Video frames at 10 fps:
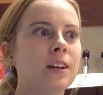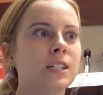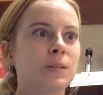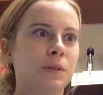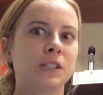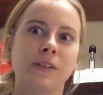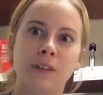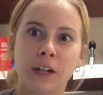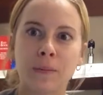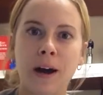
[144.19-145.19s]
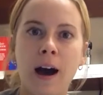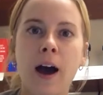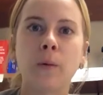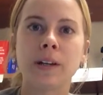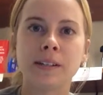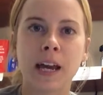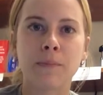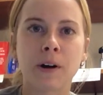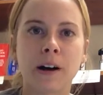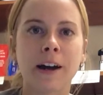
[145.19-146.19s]
specific about how we
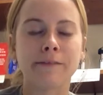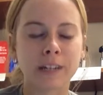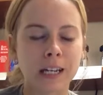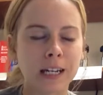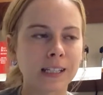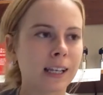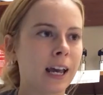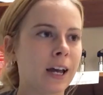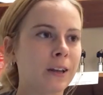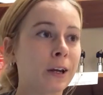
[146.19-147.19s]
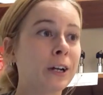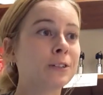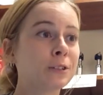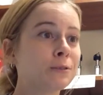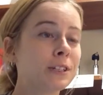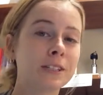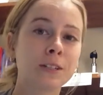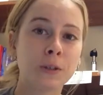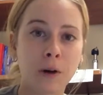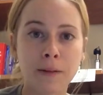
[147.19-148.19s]
tape our IVs, and there is a reason
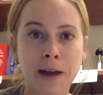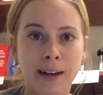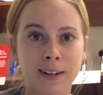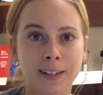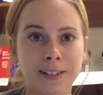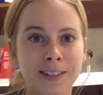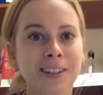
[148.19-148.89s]
to our madness.